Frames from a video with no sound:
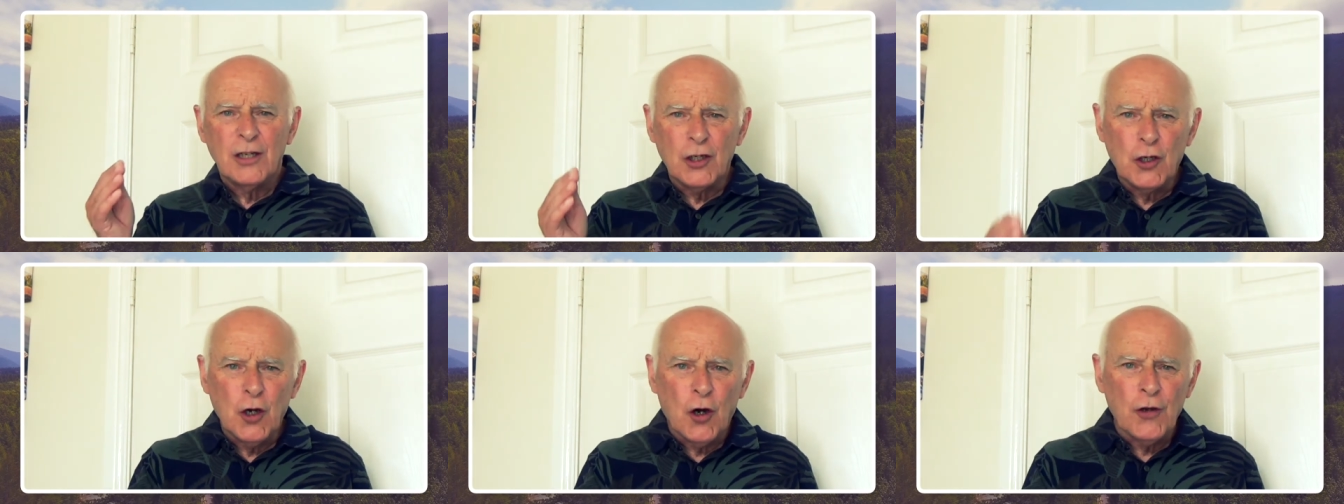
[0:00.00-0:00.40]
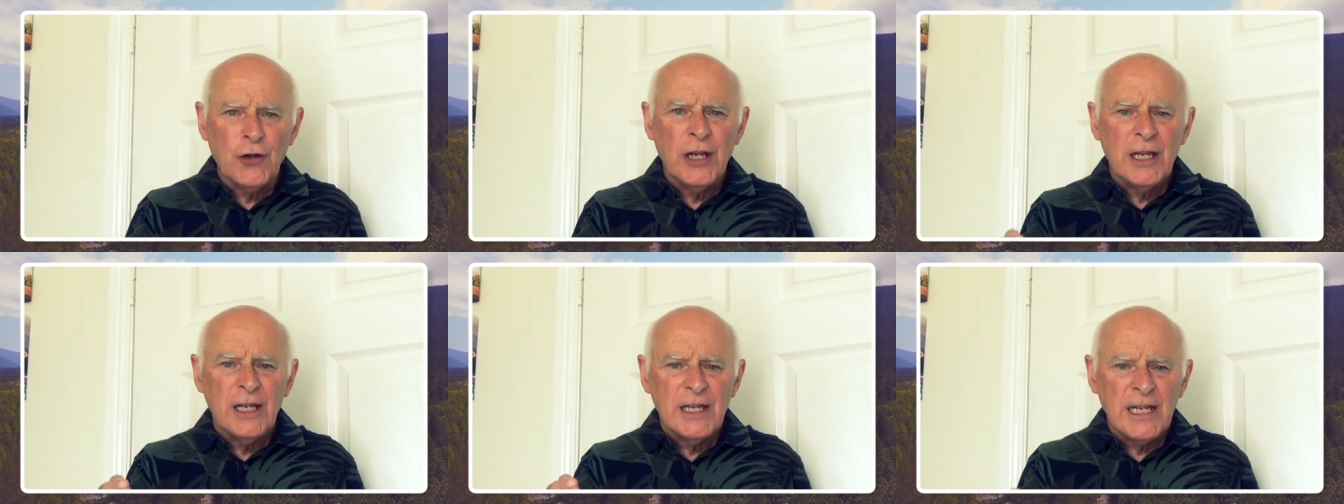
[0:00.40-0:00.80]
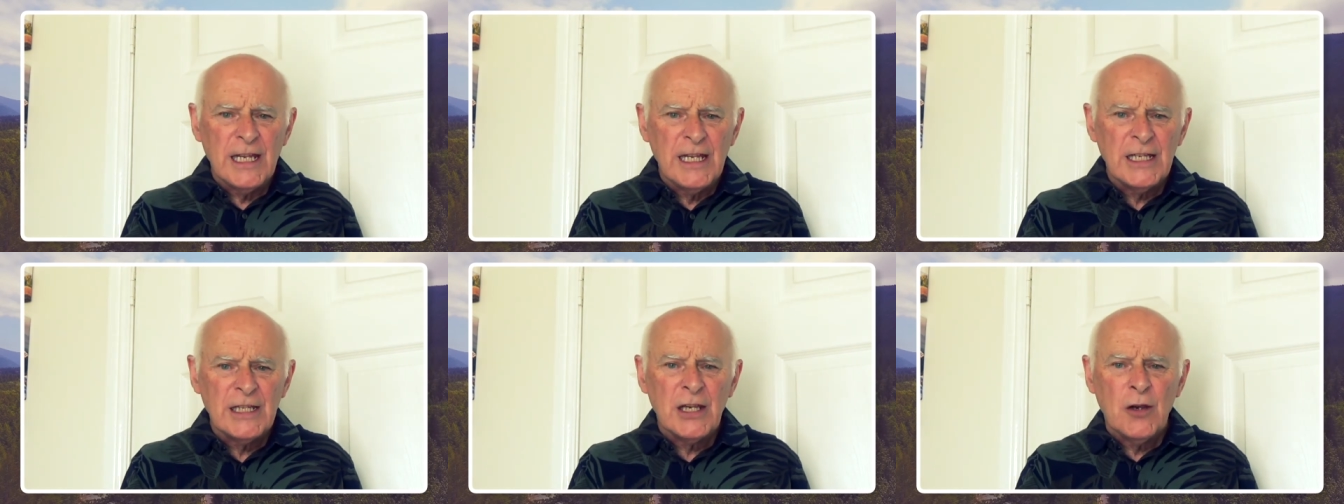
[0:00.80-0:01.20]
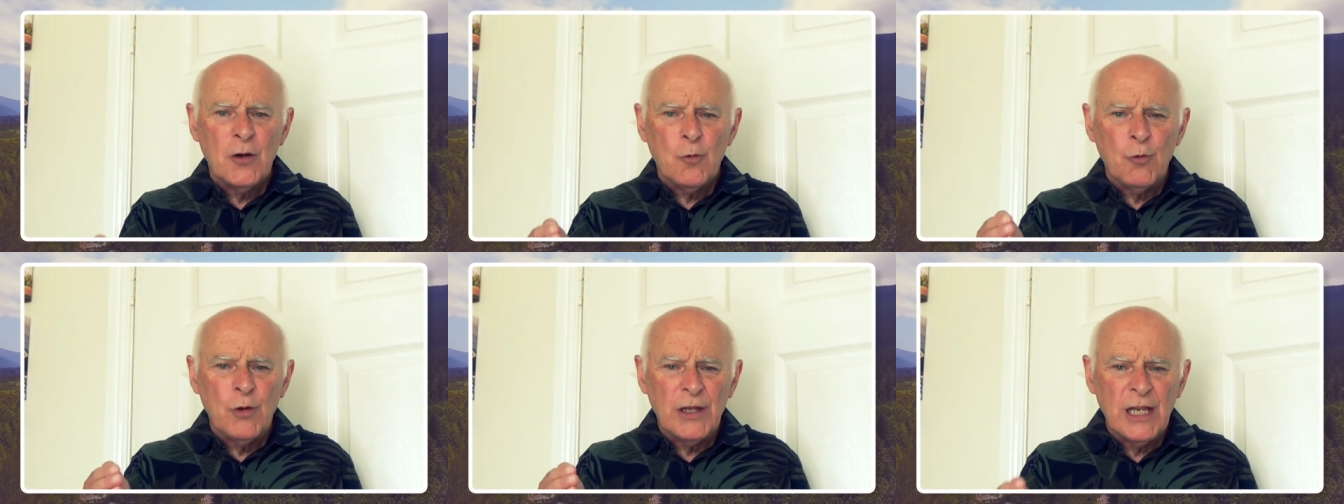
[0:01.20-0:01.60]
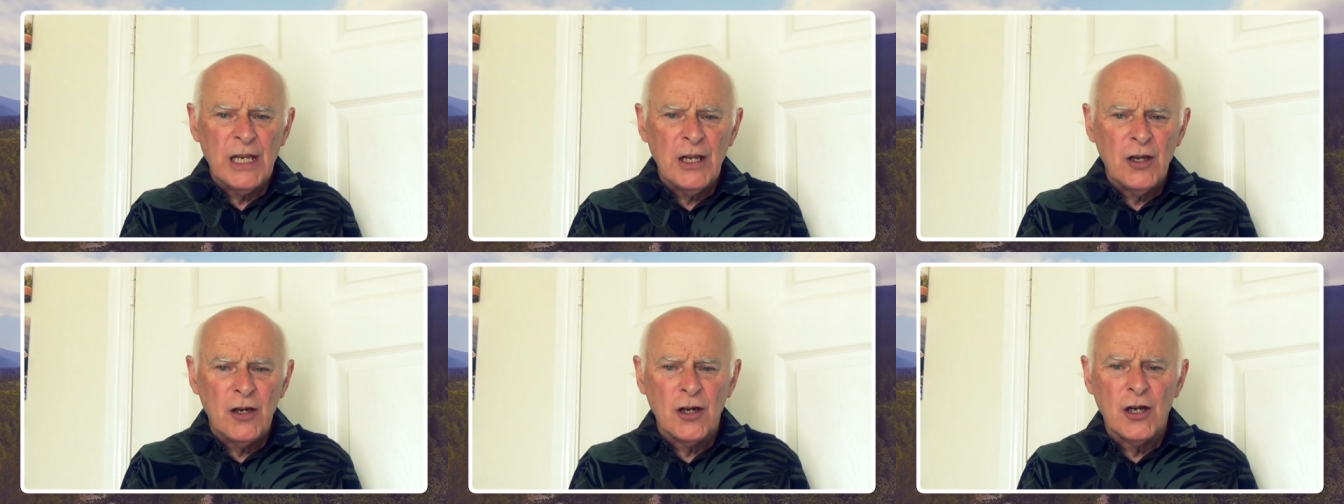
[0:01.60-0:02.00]
God is
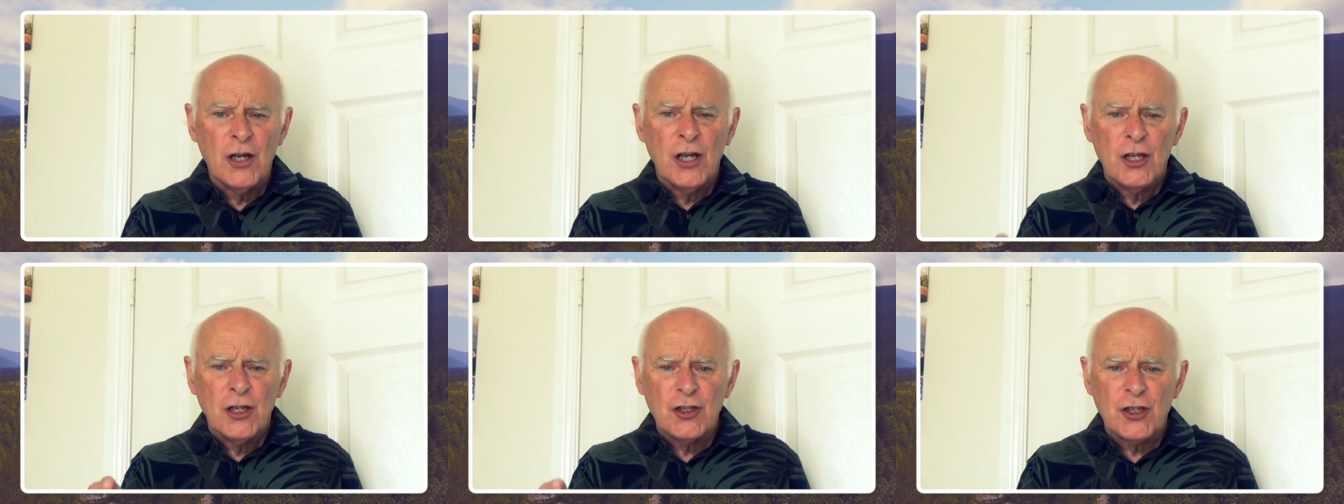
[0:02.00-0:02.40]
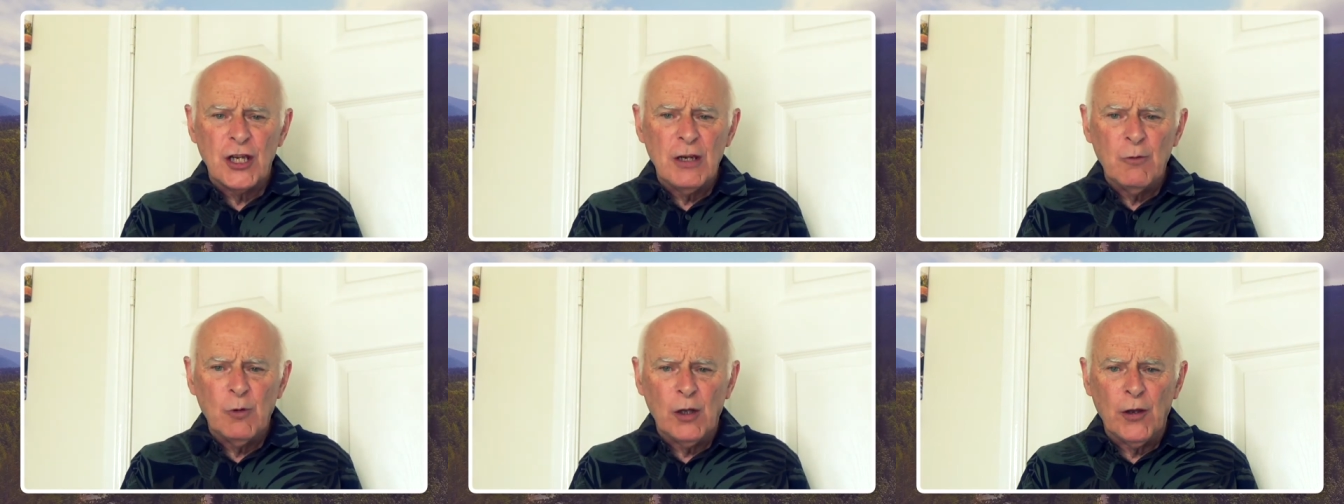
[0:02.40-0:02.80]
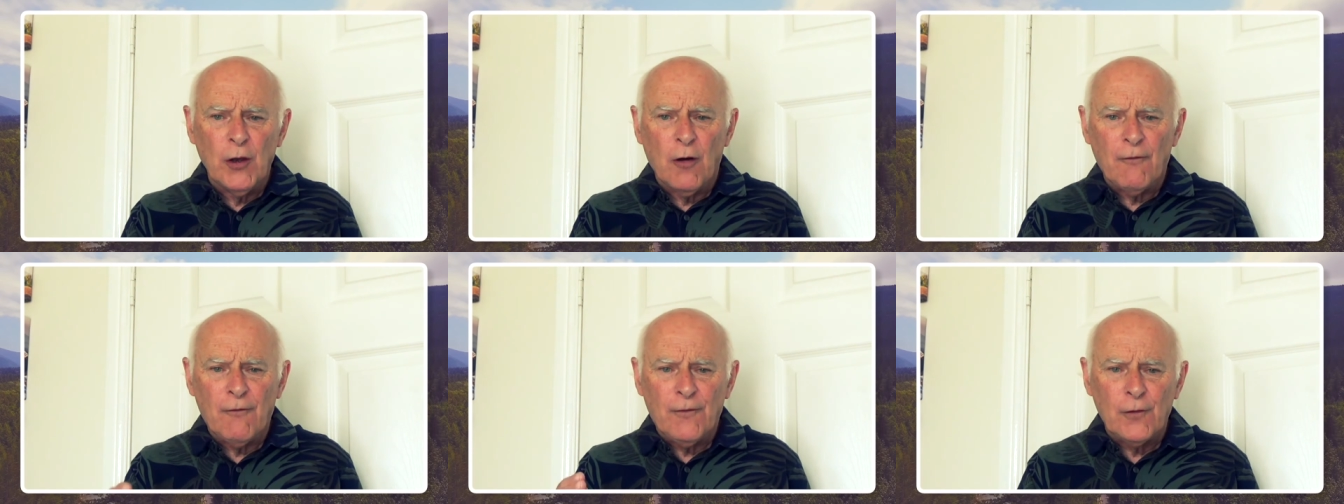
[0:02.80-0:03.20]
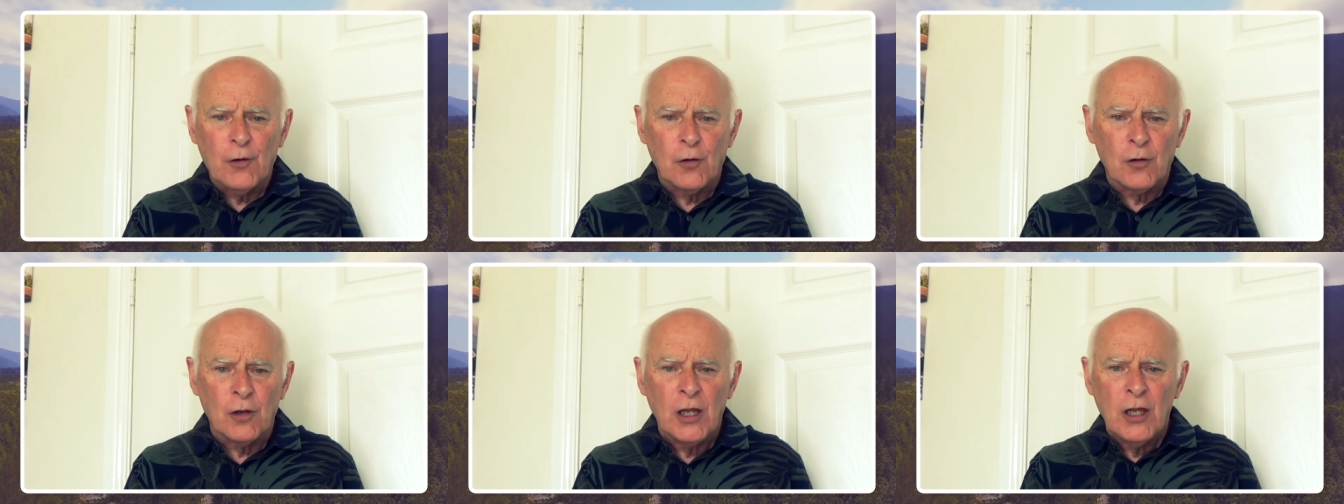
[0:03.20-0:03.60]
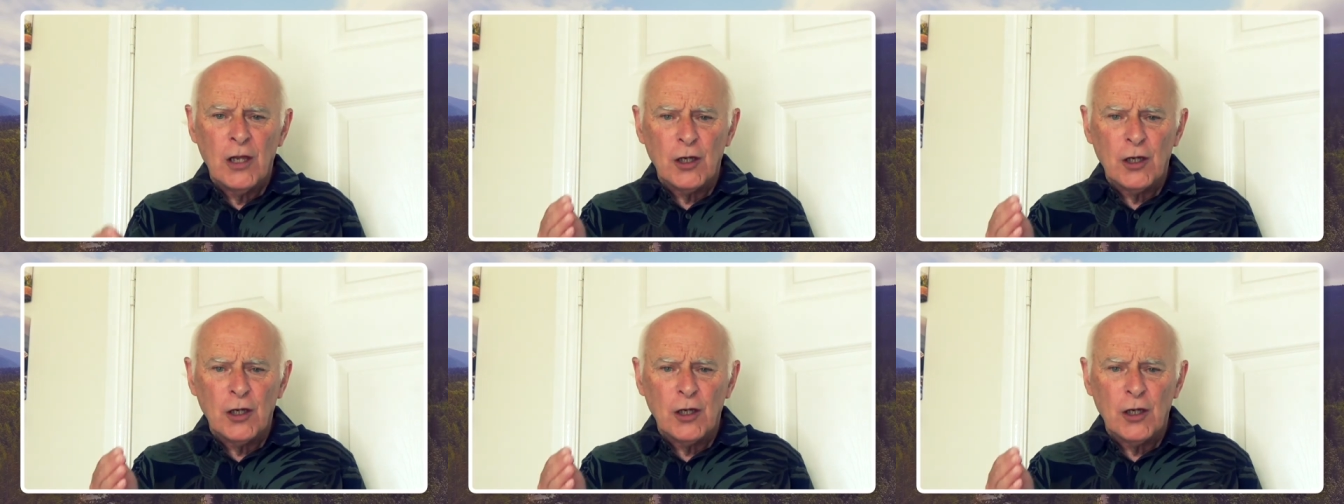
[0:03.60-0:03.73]
within her, she will not fall.